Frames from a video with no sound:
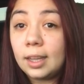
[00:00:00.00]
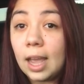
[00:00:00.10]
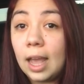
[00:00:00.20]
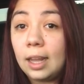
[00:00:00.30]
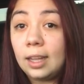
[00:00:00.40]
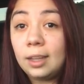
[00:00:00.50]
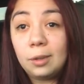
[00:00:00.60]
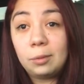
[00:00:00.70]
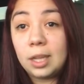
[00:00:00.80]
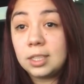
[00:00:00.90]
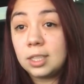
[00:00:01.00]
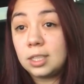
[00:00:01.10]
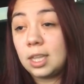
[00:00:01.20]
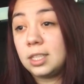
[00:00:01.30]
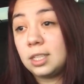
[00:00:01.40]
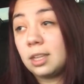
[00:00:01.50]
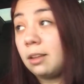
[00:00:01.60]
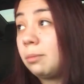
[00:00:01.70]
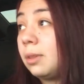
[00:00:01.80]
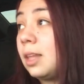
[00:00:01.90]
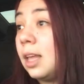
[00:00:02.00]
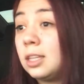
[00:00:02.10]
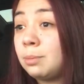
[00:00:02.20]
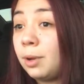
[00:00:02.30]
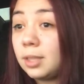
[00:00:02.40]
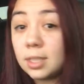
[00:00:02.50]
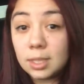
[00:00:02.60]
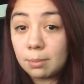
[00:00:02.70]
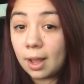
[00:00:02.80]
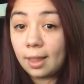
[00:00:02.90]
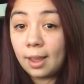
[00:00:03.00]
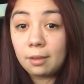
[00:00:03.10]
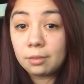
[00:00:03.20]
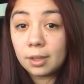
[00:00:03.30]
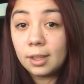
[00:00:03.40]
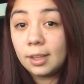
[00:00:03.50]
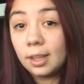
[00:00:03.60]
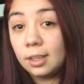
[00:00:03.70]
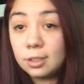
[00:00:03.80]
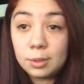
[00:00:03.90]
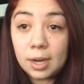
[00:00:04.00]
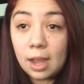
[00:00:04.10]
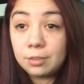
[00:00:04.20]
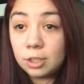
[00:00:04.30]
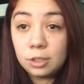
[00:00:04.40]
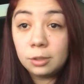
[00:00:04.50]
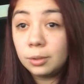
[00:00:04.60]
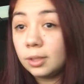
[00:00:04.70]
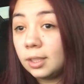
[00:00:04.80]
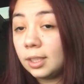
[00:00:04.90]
at this point, this is my life, and this is what I have to do,